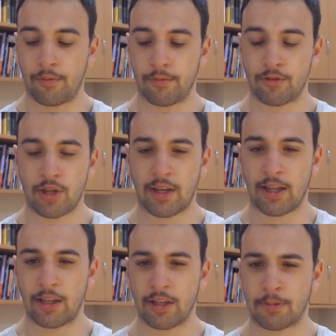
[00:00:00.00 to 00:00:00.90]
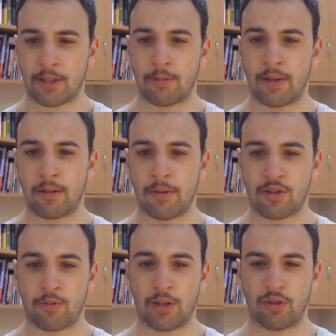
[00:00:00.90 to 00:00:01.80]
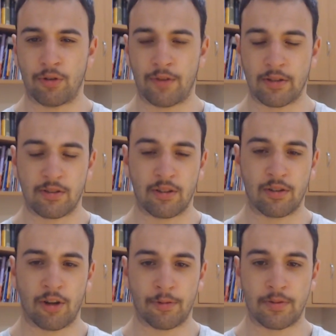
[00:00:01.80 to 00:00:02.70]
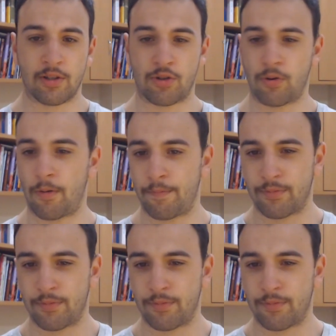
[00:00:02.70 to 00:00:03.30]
Jake Kelly I expect to be in the best 22 for Essendon. Not 100% sure.